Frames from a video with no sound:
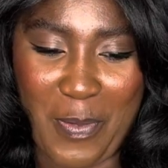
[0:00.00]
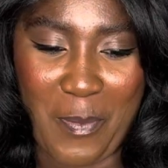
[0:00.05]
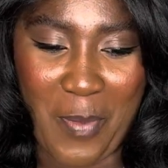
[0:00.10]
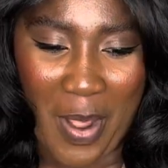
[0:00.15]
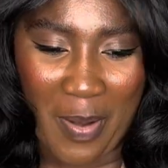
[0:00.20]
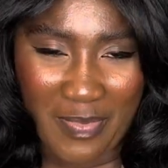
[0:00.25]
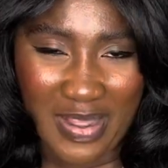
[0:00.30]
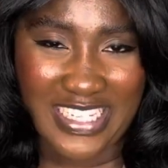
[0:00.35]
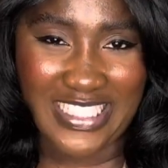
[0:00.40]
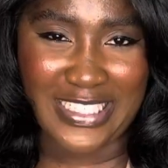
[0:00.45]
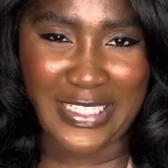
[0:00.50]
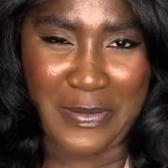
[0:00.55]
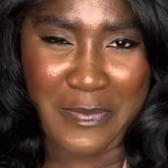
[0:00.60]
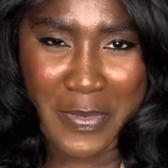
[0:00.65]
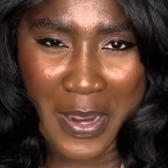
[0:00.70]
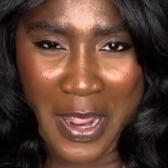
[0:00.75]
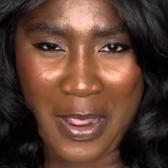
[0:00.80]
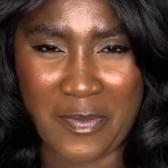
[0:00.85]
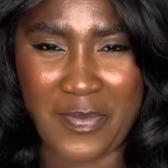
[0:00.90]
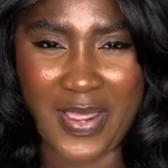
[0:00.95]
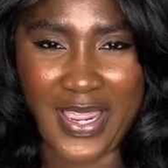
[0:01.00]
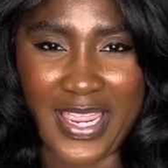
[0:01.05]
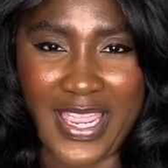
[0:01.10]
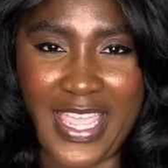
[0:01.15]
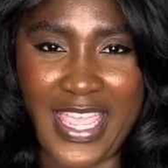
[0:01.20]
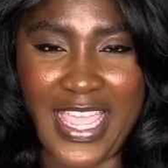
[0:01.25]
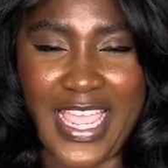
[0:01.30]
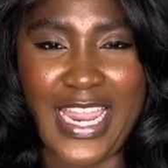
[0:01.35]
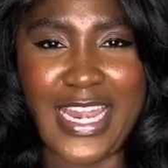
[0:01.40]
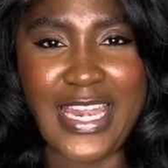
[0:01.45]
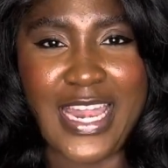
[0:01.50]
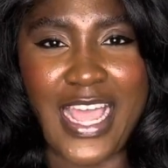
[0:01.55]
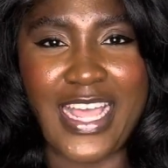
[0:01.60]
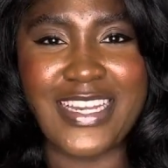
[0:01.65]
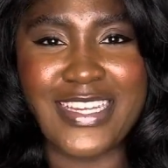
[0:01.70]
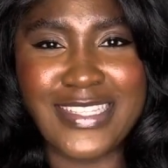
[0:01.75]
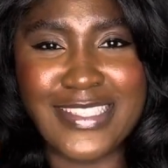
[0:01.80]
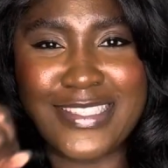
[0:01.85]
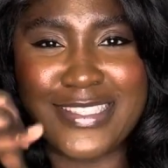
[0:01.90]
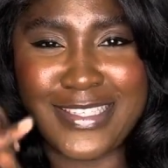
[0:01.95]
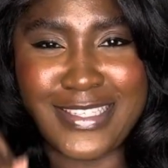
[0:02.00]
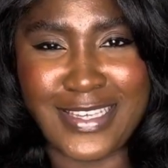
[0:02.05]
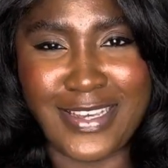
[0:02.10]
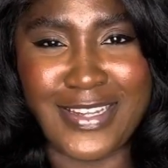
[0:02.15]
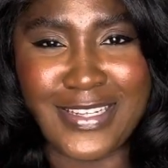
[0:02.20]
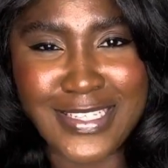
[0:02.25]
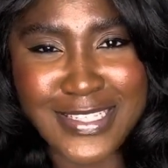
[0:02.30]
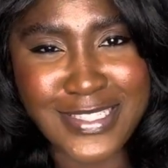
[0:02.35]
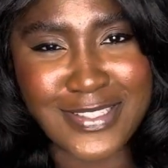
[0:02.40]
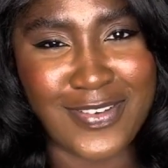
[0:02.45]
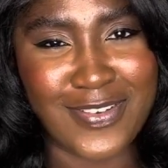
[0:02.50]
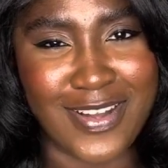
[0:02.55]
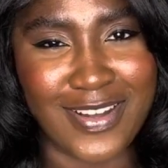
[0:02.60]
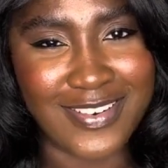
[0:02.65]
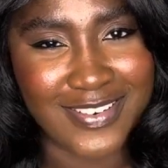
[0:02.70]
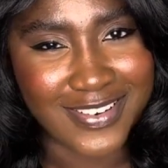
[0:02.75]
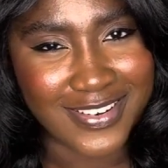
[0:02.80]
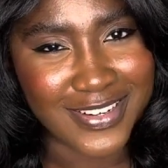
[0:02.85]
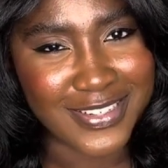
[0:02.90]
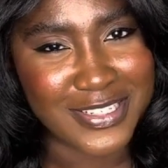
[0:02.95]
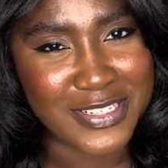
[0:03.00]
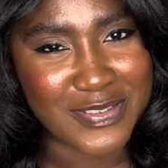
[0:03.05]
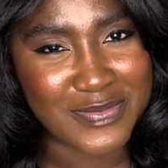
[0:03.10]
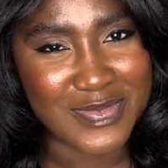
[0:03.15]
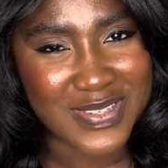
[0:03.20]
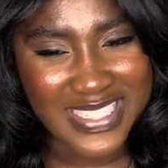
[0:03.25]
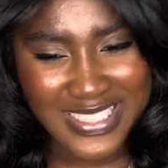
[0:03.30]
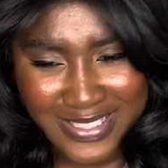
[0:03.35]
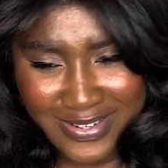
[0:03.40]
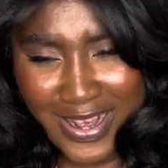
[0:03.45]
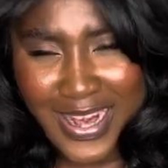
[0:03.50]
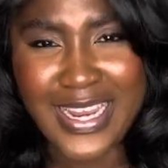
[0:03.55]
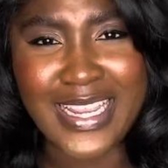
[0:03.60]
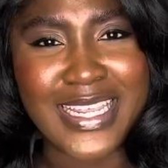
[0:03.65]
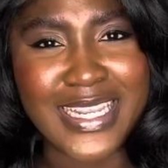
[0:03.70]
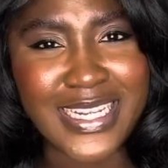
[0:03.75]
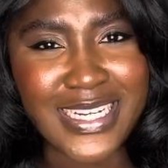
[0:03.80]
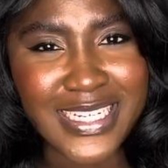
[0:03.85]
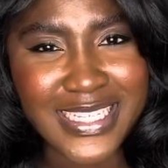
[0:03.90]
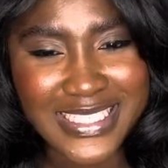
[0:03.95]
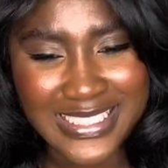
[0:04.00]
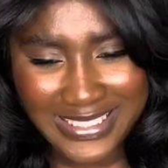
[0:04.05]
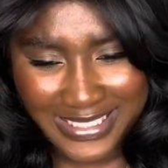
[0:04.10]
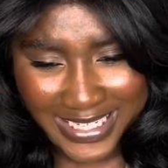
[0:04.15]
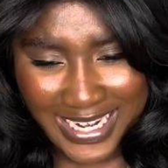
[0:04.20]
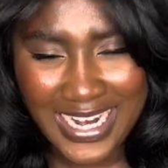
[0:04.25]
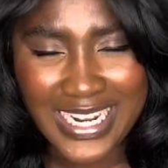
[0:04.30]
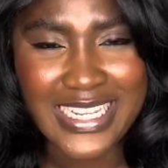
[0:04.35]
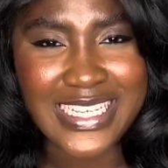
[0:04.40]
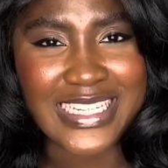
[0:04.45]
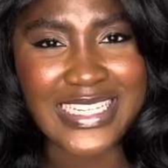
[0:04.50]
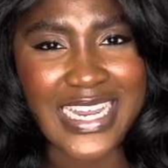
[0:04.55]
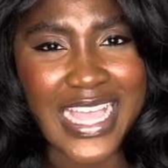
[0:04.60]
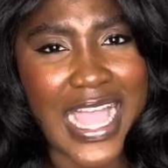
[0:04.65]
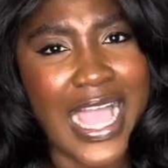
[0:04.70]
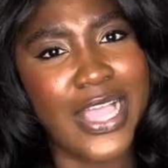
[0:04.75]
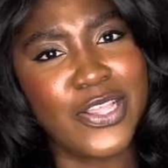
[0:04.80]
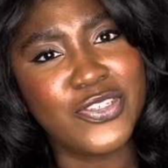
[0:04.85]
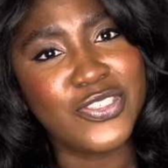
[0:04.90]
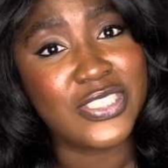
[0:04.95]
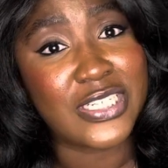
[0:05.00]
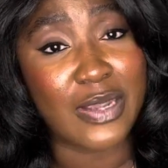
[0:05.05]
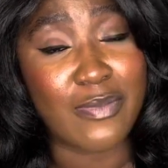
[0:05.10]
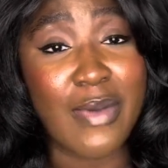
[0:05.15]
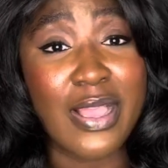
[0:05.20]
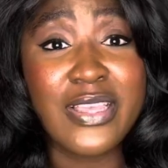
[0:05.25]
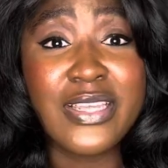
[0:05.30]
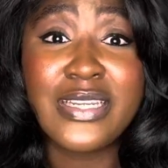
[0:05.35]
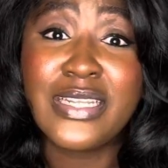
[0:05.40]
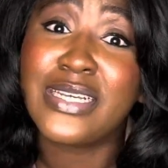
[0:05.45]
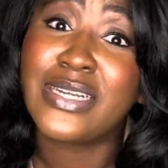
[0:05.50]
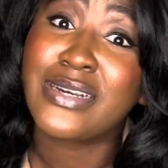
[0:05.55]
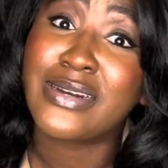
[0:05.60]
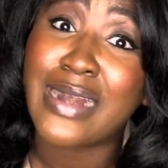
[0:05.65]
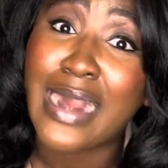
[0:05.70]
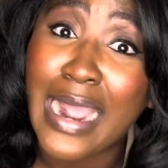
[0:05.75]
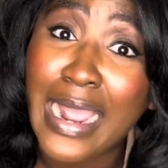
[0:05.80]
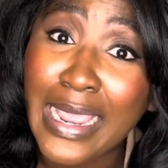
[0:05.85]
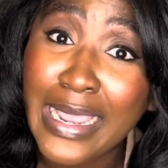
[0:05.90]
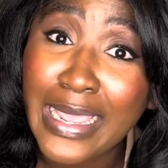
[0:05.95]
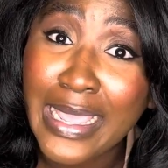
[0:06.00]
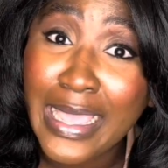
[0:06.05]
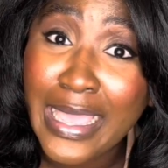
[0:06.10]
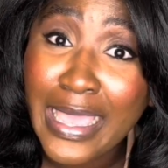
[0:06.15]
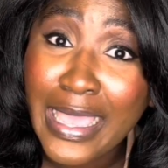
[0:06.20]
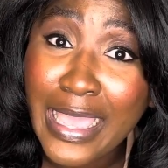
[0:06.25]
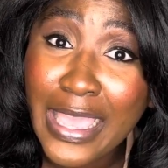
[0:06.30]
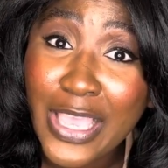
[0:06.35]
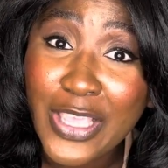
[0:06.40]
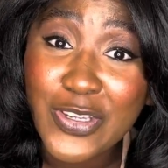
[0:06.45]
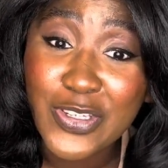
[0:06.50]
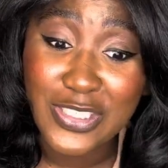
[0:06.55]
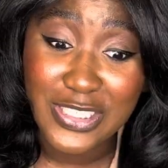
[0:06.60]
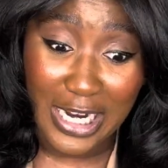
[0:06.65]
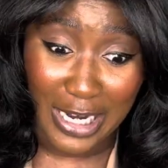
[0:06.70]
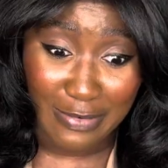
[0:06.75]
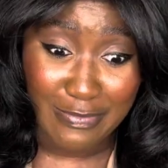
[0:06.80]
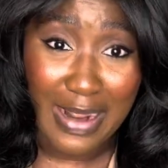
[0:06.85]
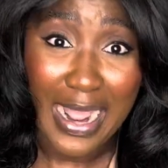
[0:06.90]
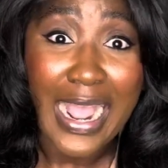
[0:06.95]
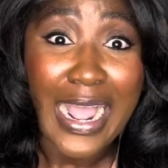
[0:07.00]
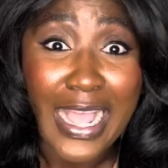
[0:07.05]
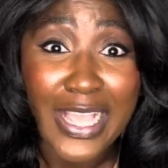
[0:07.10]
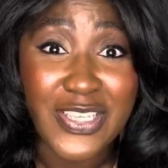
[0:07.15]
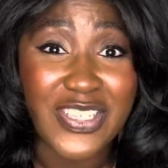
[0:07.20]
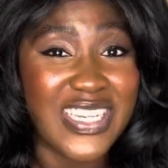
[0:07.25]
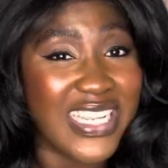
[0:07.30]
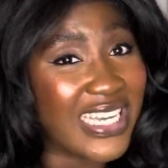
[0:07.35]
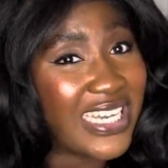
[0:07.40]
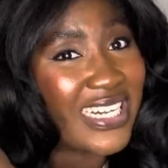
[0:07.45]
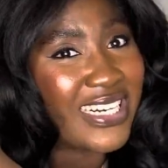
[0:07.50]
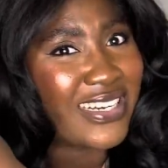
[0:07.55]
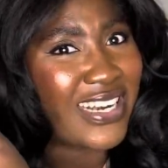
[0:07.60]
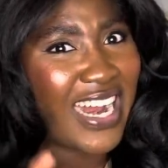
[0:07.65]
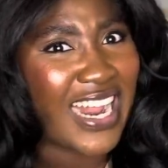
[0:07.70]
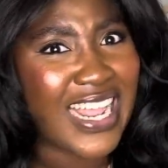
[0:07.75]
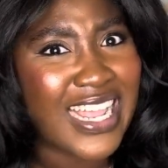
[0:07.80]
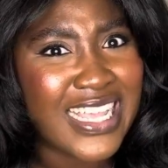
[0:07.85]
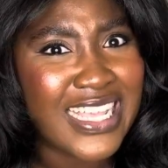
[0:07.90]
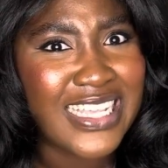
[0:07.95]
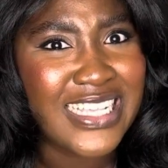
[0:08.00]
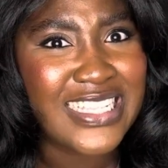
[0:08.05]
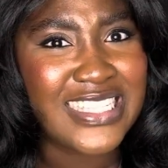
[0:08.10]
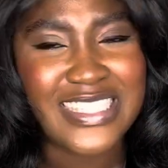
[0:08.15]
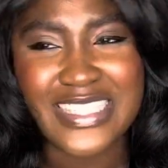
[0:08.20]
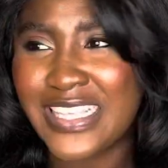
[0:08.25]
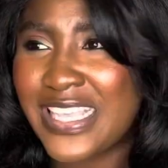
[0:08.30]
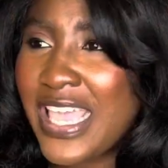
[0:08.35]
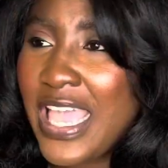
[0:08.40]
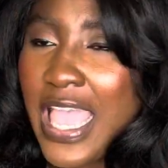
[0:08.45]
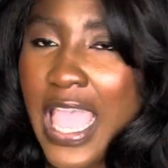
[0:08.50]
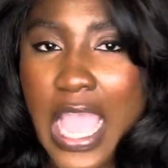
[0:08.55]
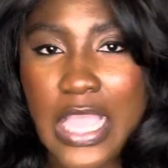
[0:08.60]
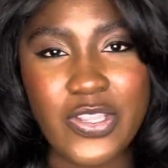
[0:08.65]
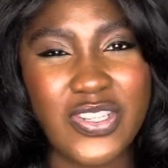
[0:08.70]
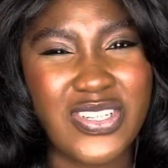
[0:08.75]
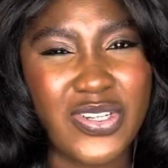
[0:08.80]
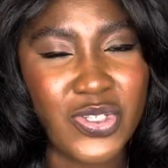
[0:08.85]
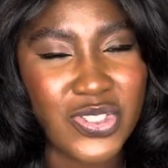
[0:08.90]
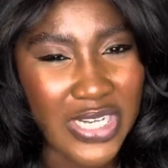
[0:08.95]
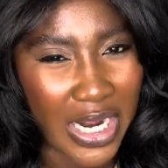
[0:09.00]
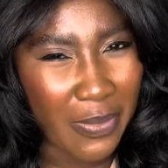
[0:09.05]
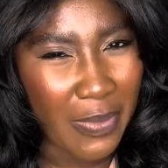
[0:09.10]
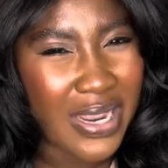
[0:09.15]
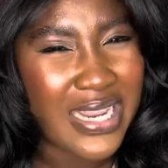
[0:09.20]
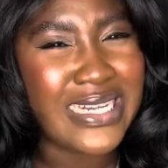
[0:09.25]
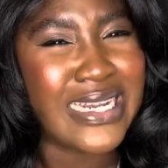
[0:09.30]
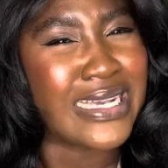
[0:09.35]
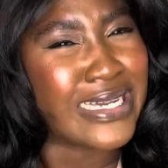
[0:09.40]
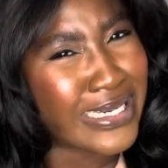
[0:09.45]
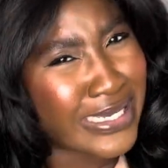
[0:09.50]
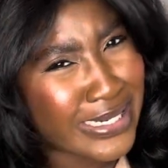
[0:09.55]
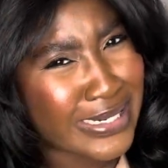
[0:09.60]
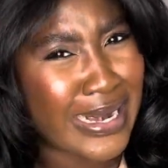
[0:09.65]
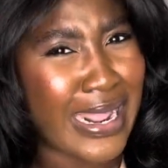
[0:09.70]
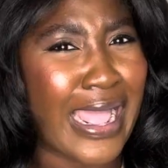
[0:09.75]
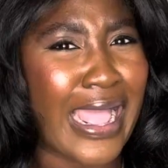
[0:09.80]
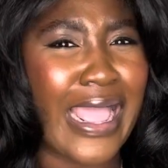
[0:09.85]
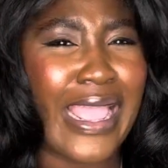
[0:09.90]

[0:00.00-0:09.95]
mama di mama. Now this girl is the one calling me crying, crying. Ah, you japa, you dey cry. You japa, you dey cry. See, you japa, you dey cry.